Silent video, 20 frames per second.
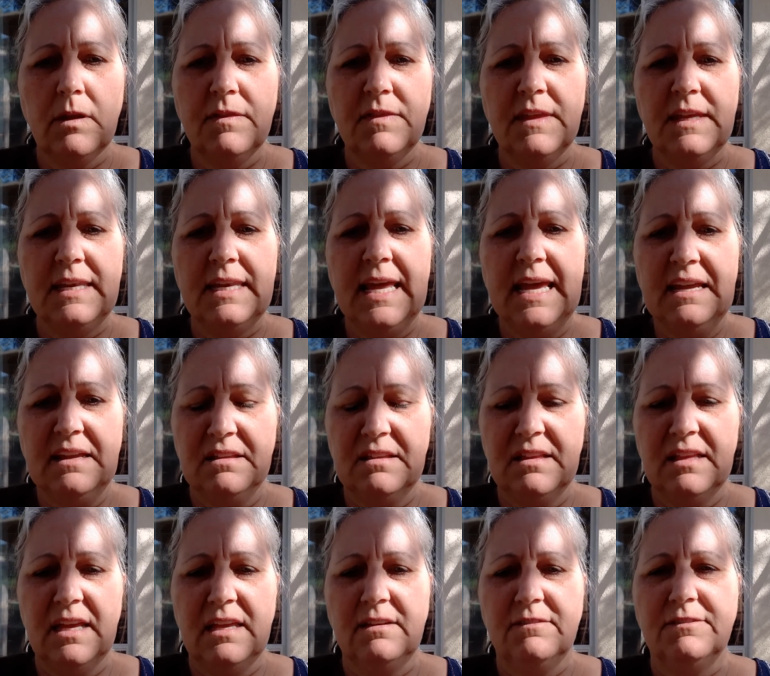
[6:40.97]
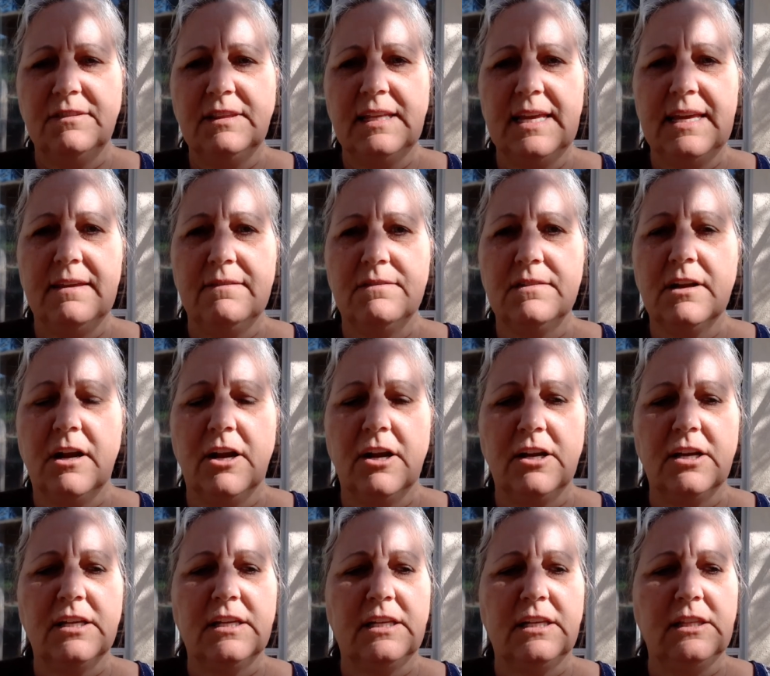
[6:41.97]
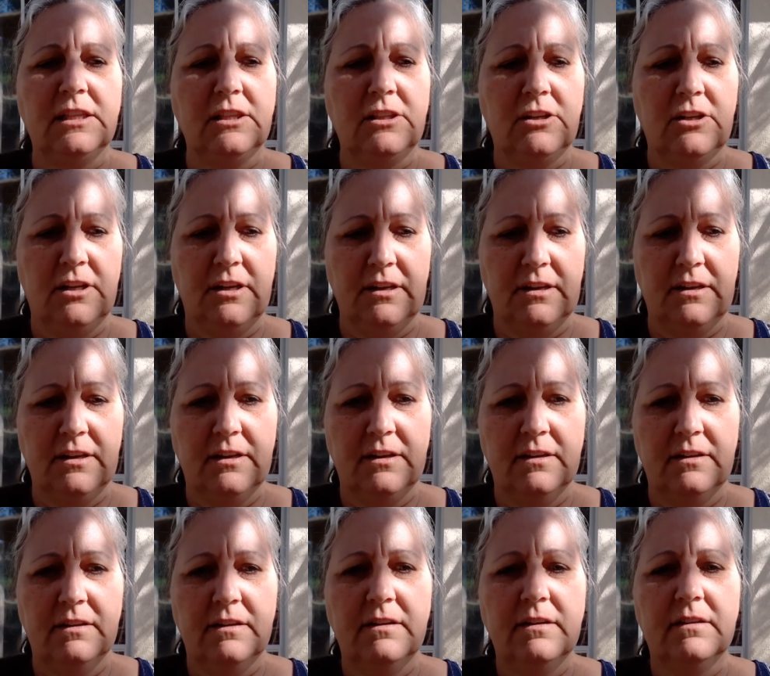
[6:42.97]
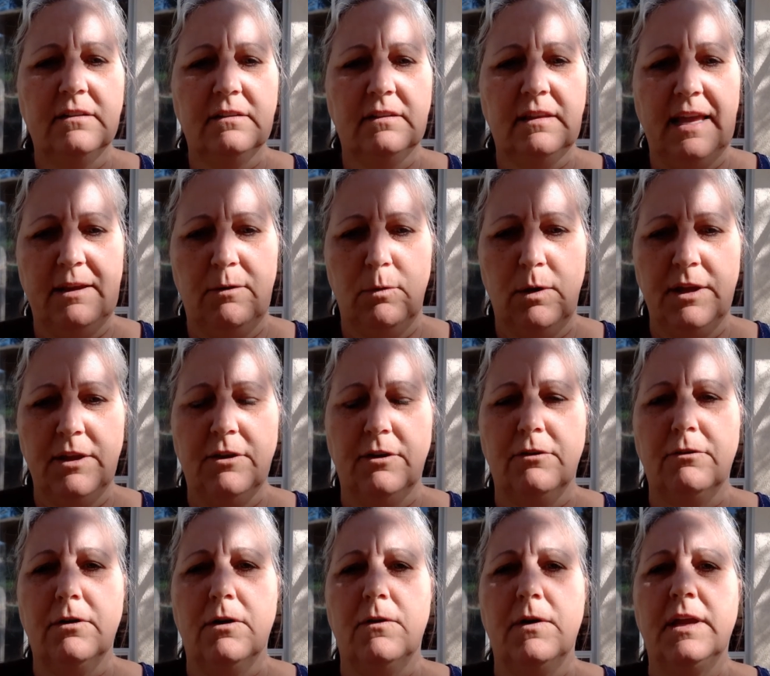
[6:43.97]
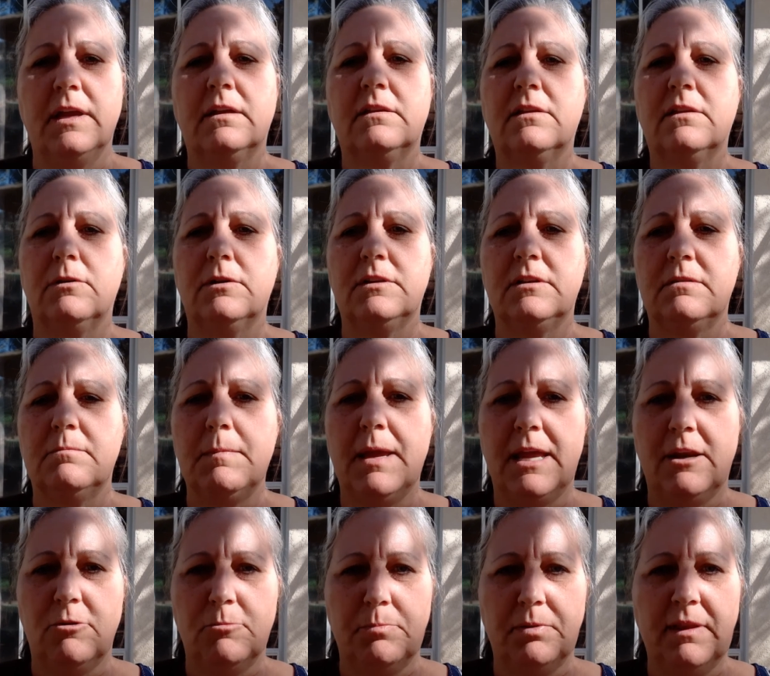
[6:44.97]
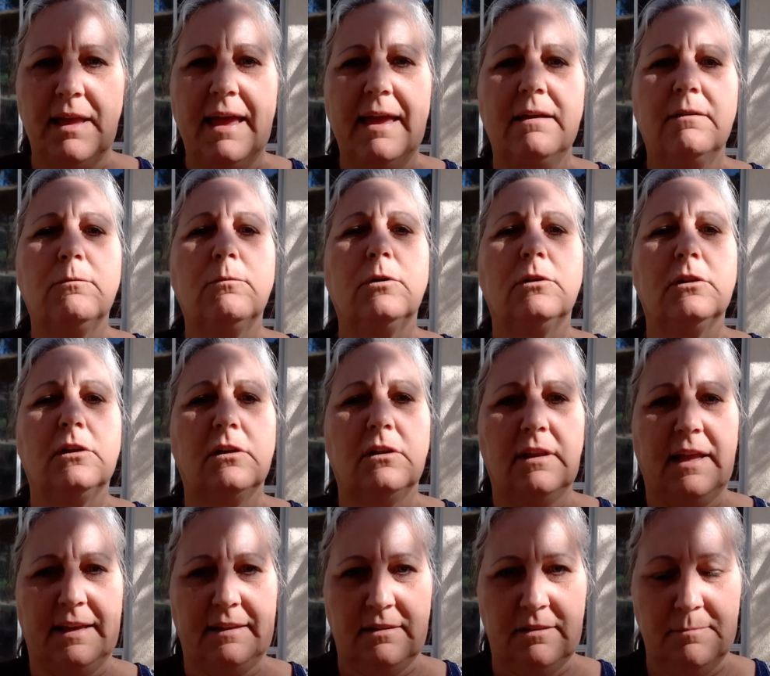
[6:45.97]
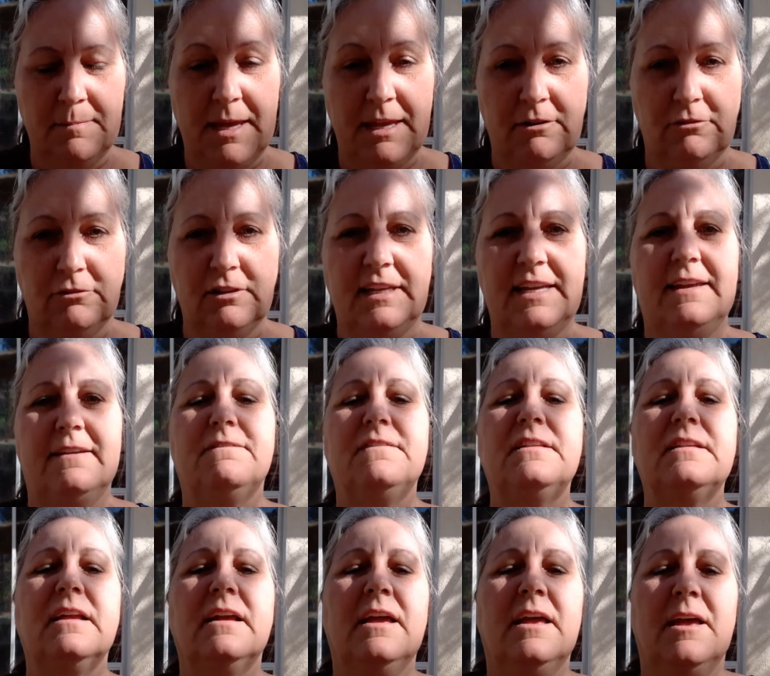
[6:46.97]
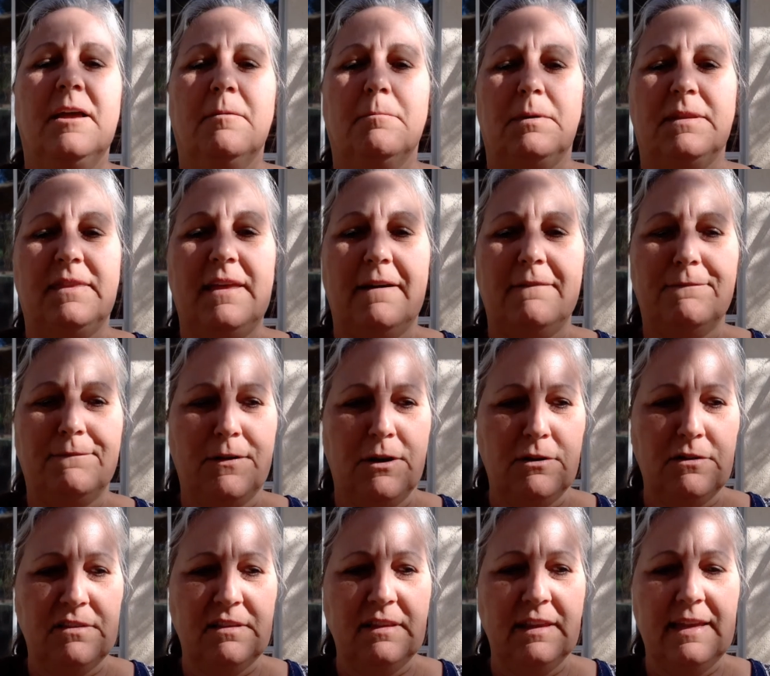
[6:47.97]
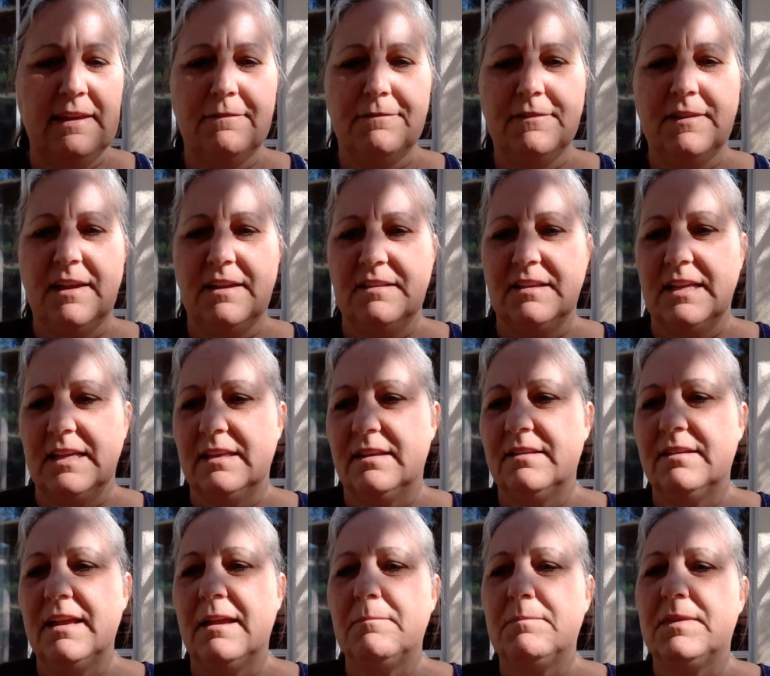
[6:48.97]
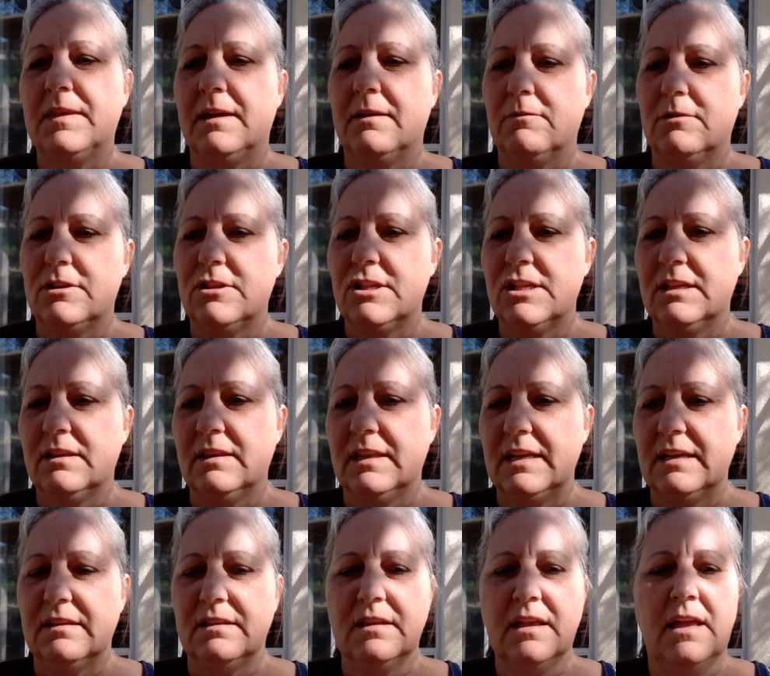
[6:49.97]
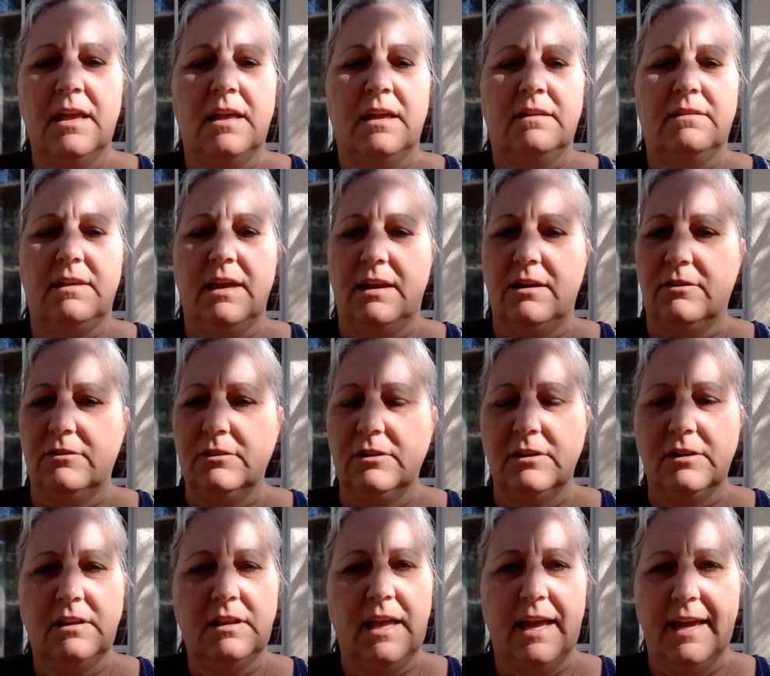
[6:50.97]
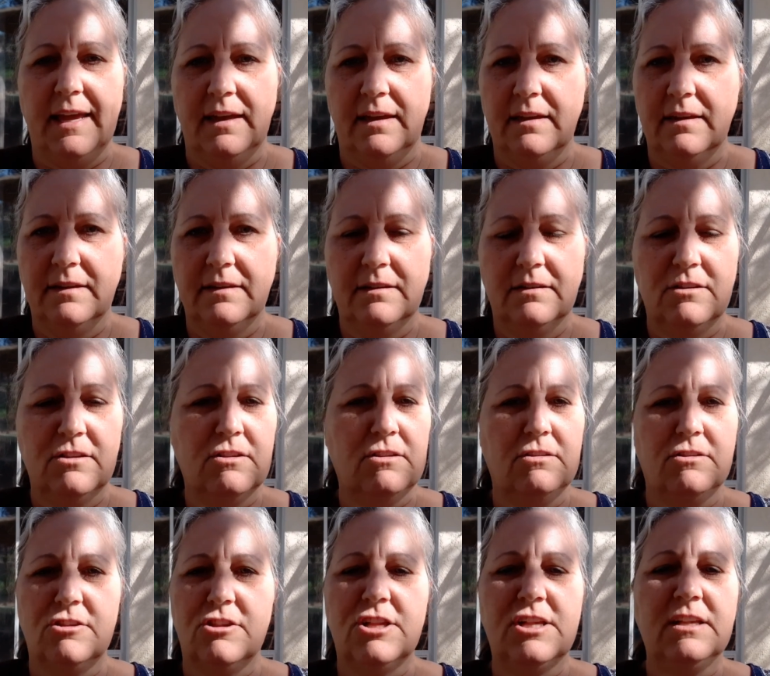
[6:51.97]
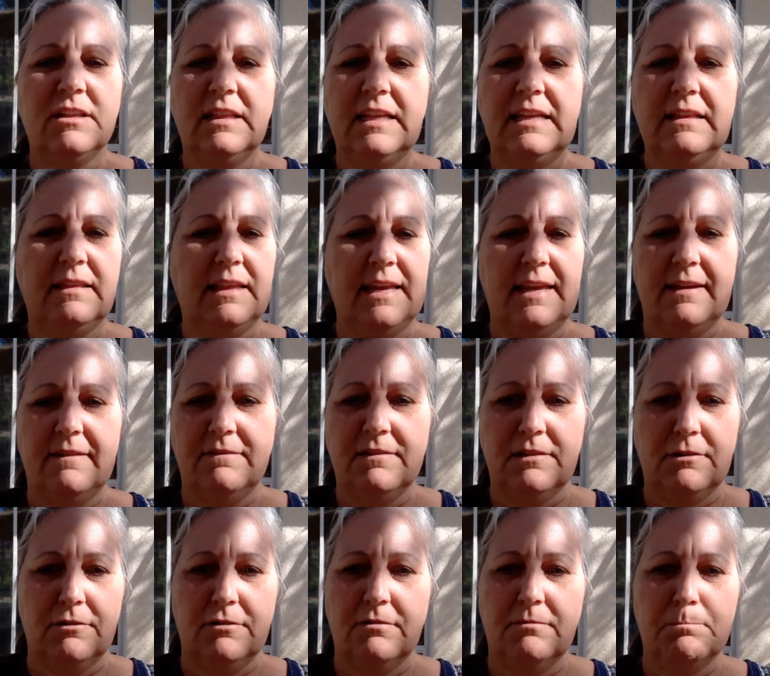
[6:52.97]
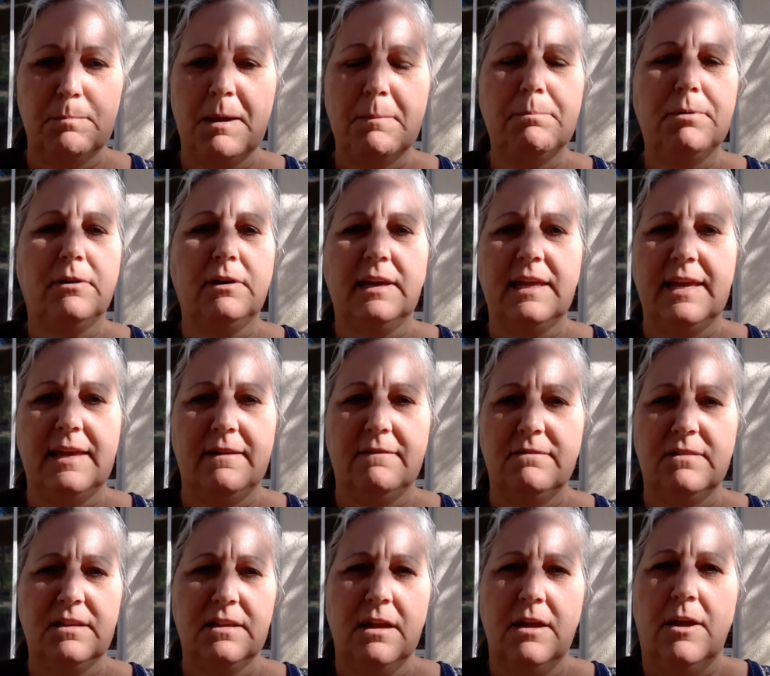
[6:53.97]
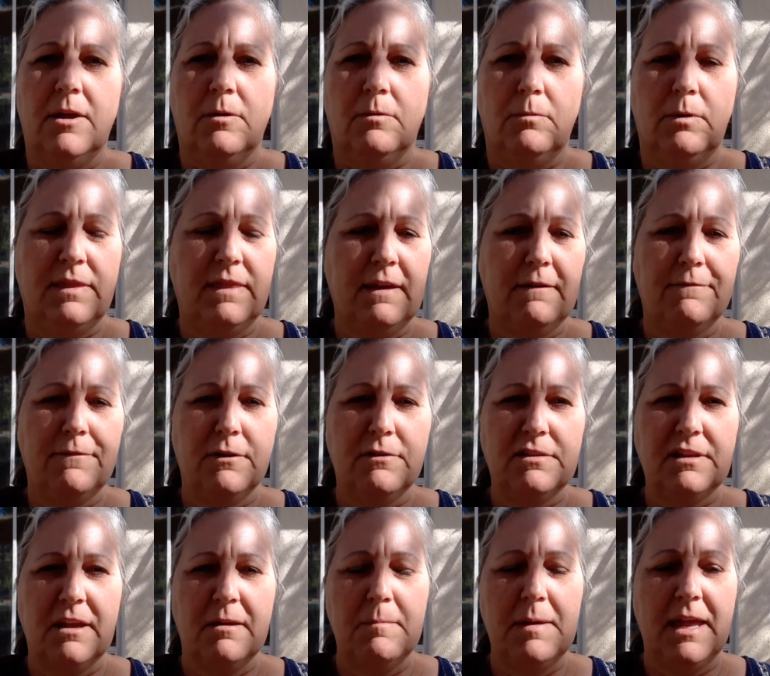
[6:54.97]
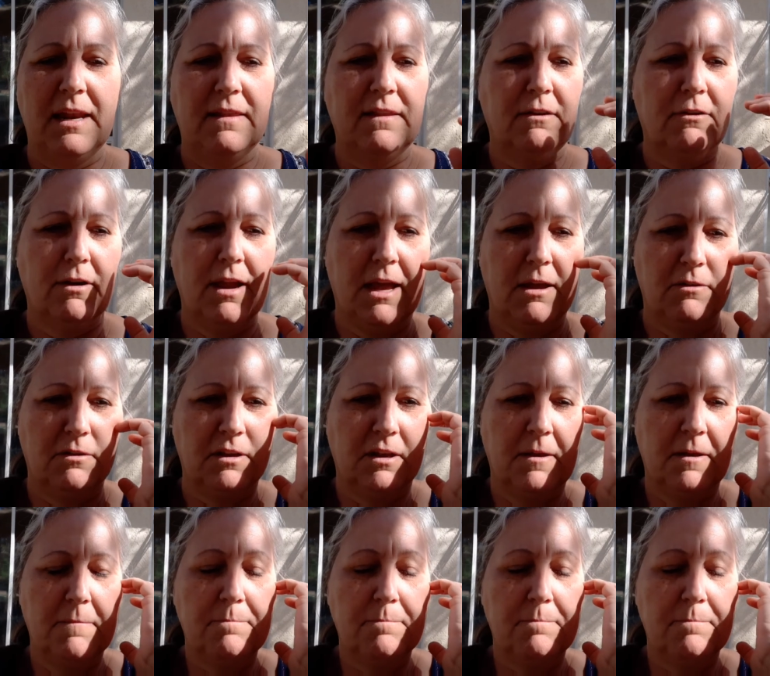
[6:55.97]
the next set of leaves are going to look like what you're growing. So a tomato plant will look like tomato leaves, but that first leaf doesn't. Same thing with chilies. They don't look like chili leaves or pepper leaves when they first come out of the ground.